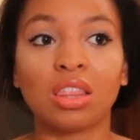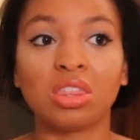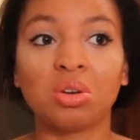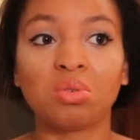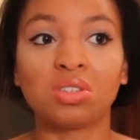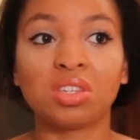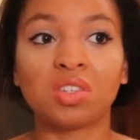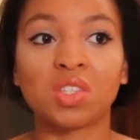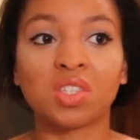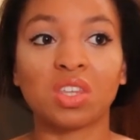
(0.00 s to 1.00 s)
there was
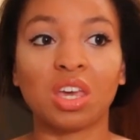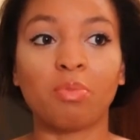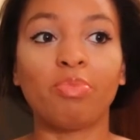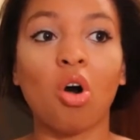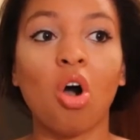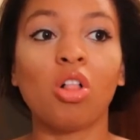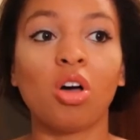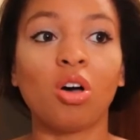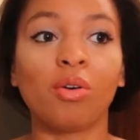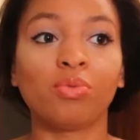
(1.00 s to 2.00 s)
this like ball
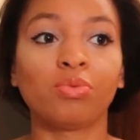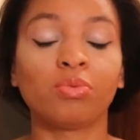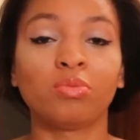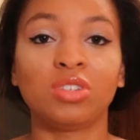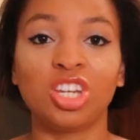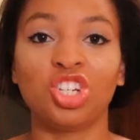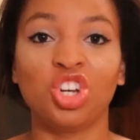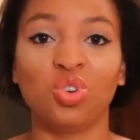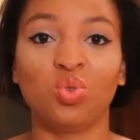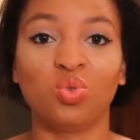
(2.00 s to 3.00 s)
of
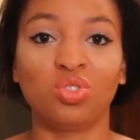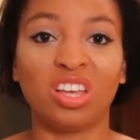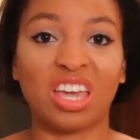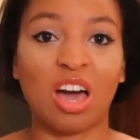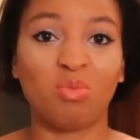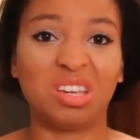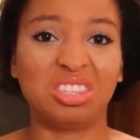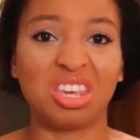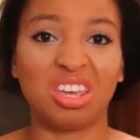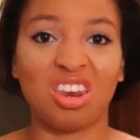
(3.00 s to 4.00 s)
tissue like out my
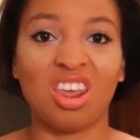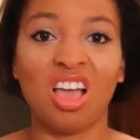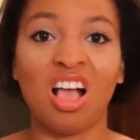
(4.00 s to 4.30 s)
skin.